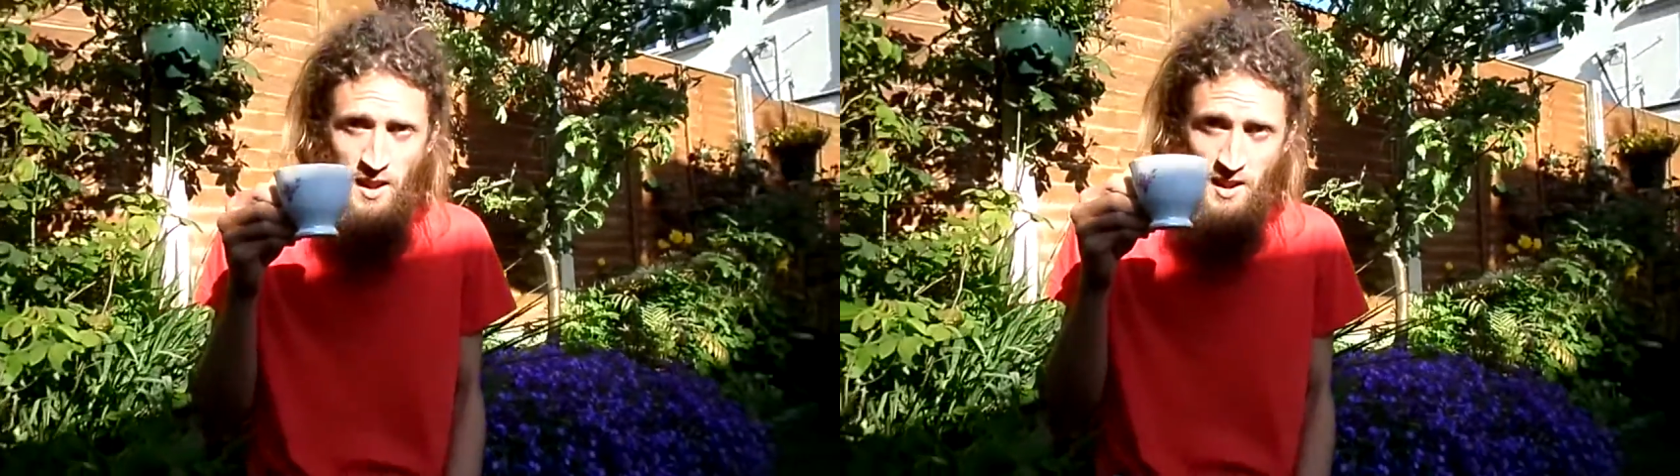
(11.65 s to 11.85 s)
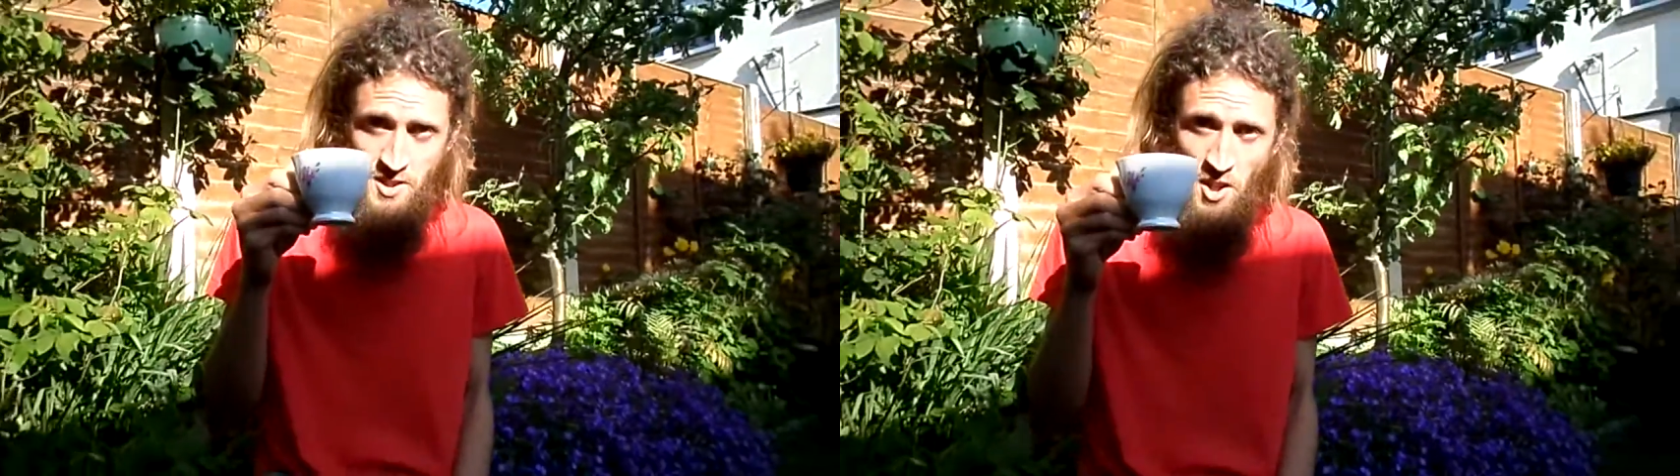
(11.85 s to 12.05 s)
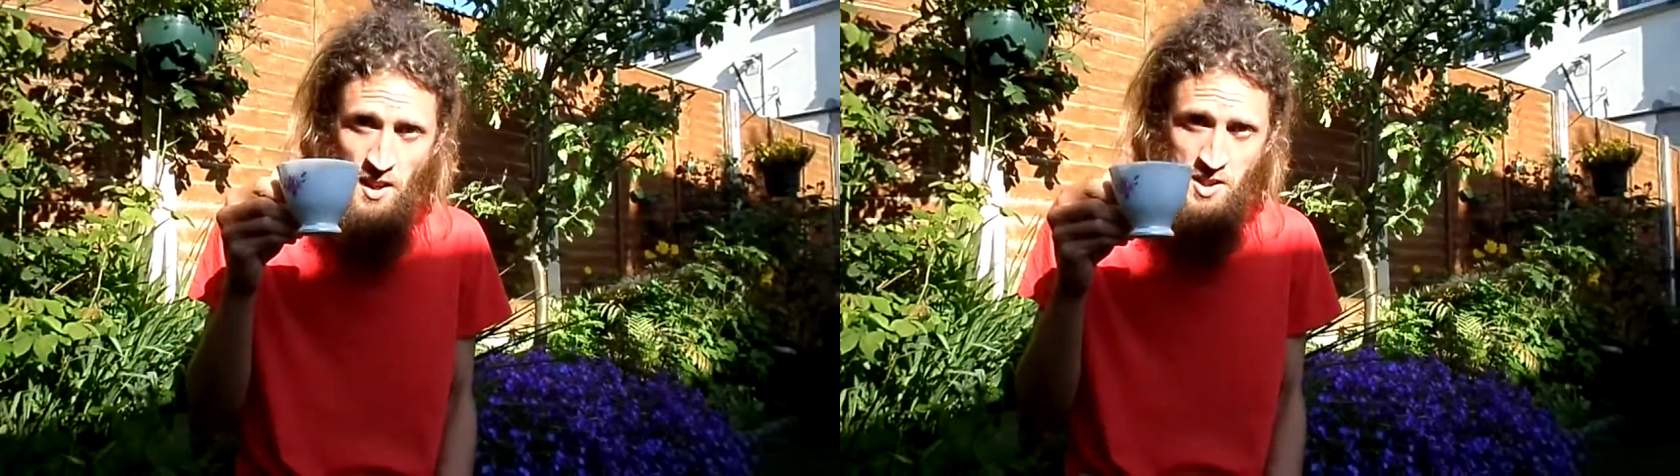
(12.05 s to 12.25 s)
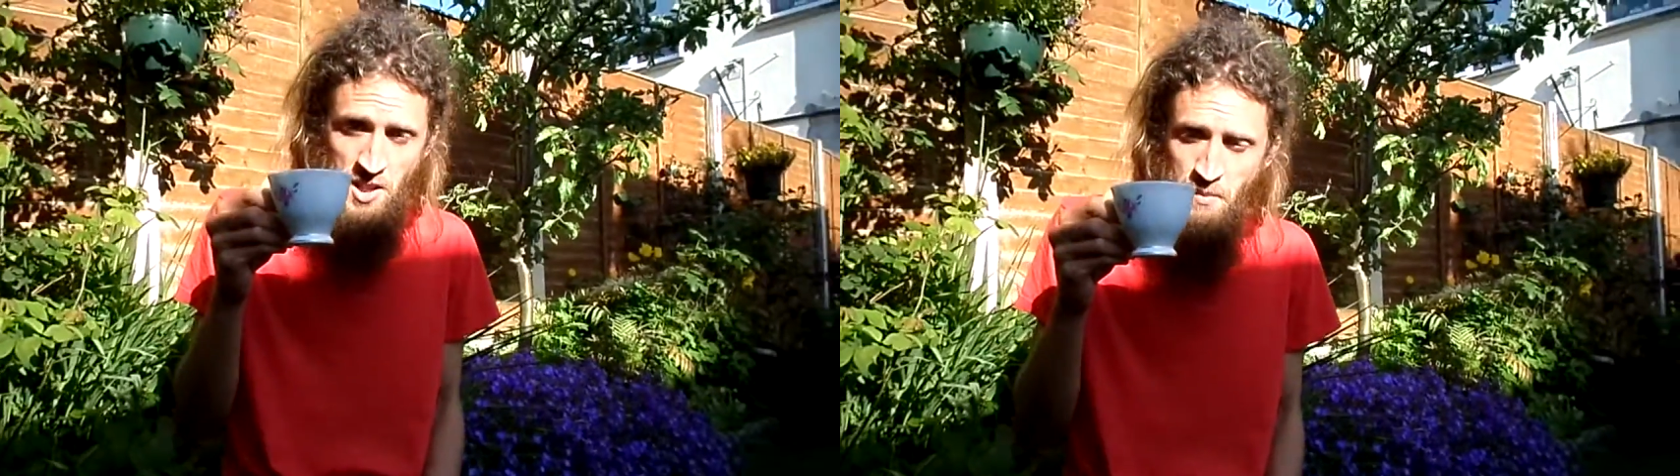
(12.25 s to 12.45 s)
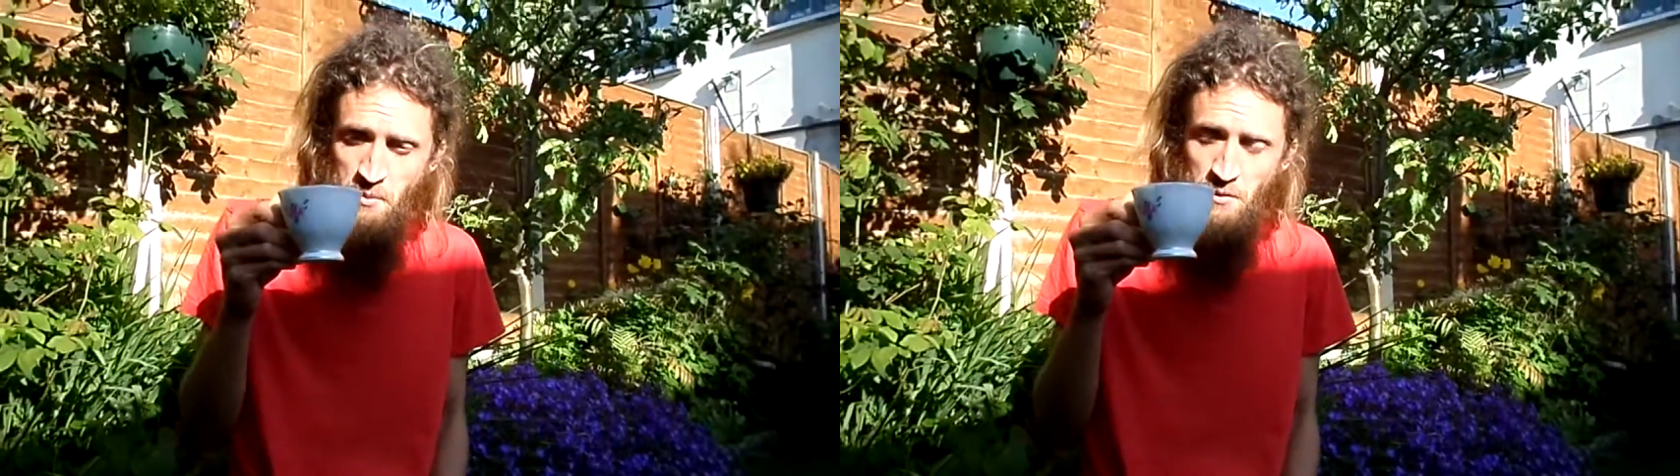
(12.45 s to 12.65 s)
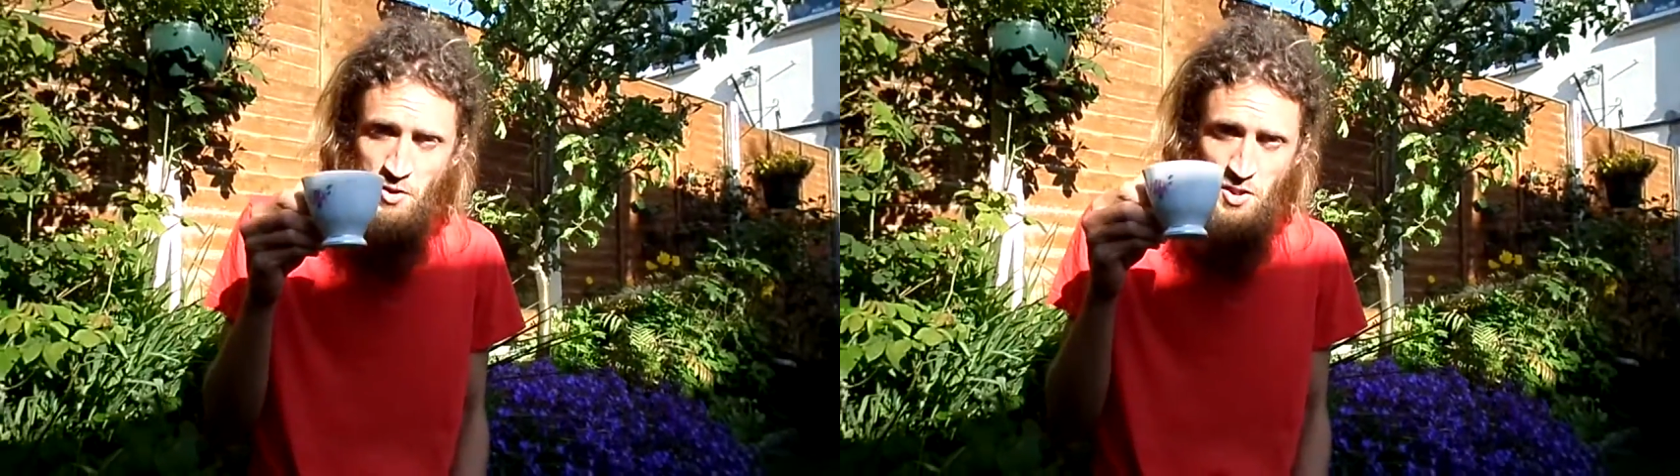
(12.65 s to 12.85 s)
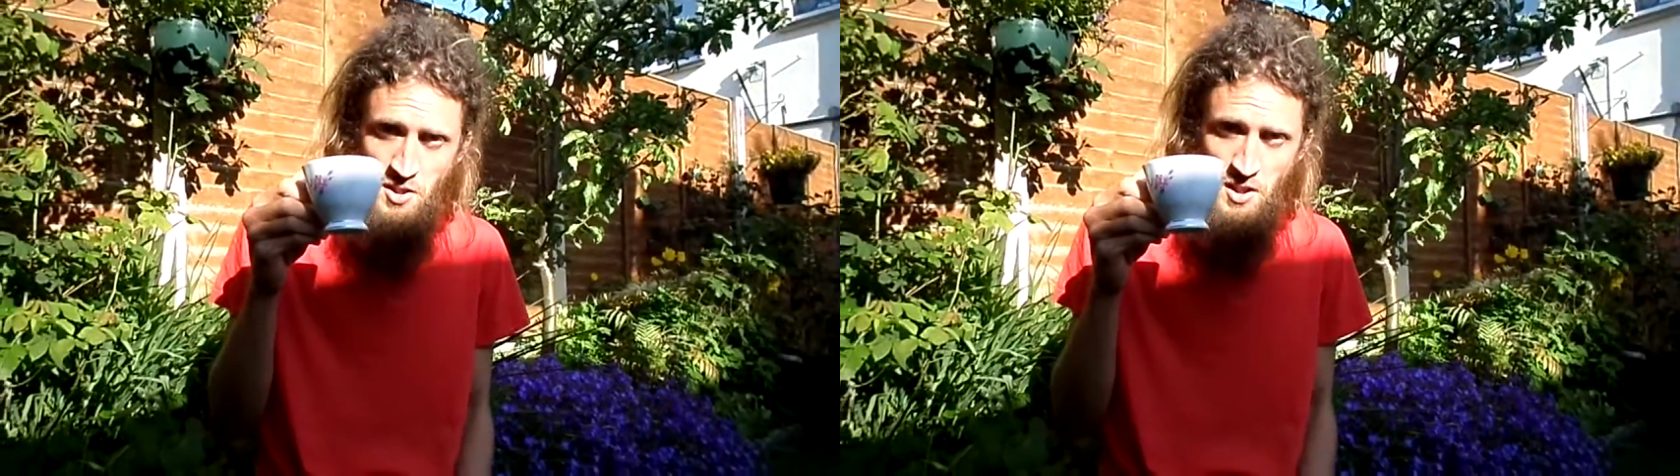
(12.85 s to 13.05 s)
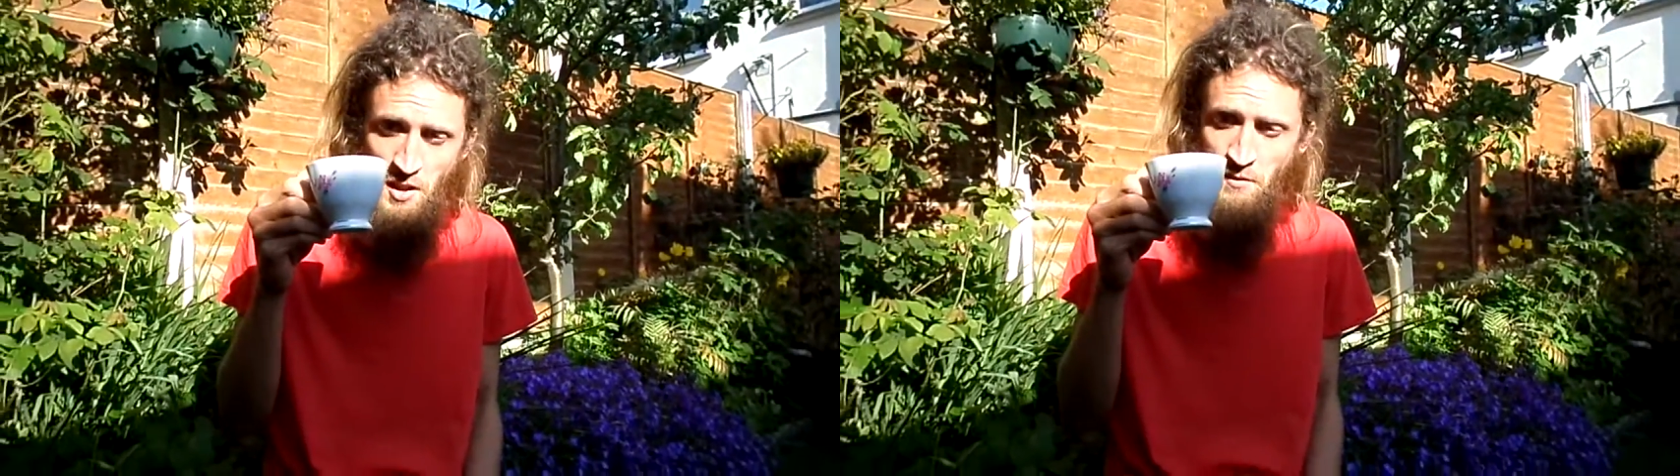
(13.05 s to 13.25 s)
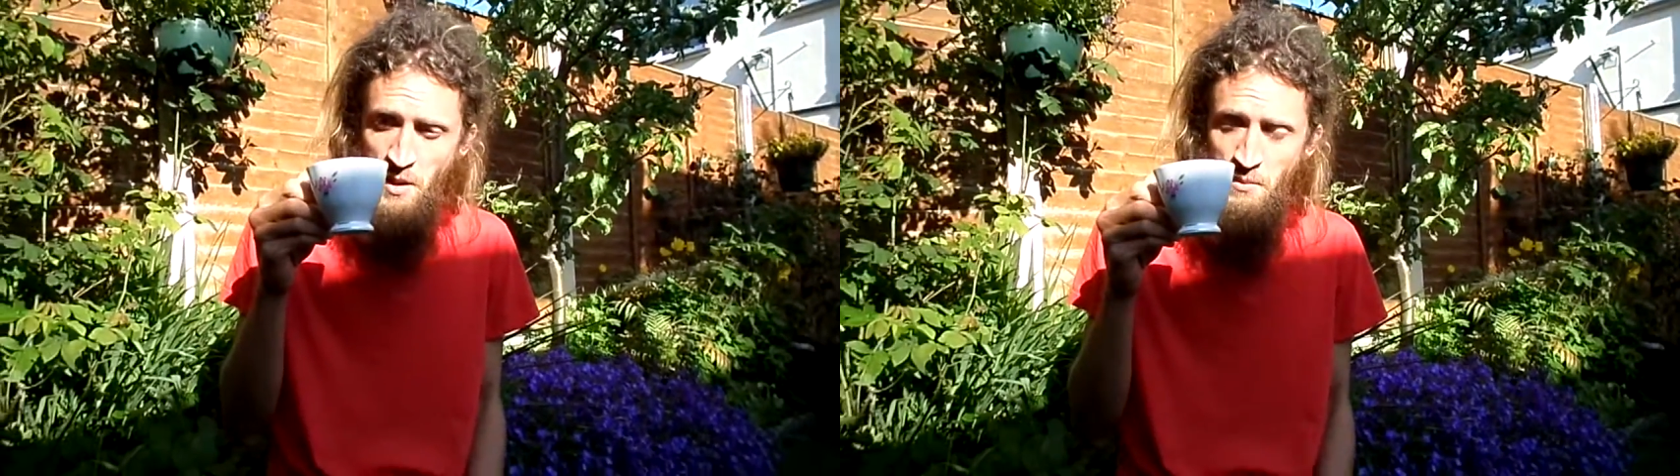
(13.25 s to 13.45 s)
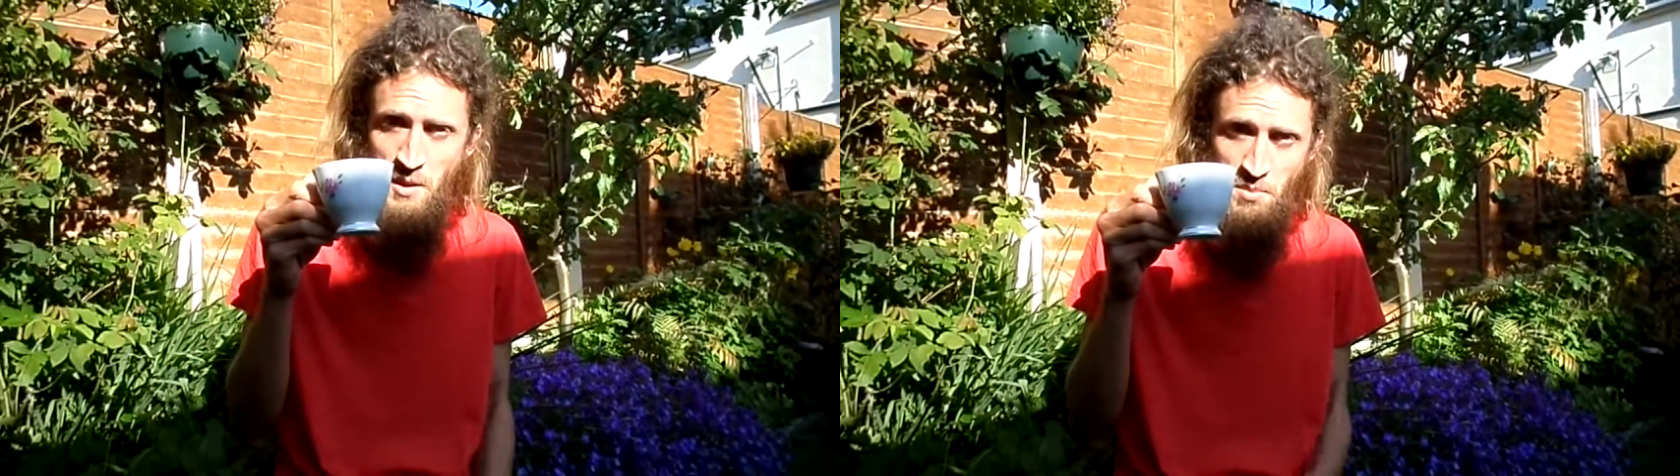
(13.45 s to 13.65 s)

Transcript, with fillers: It's not actually a member of the ginseng family,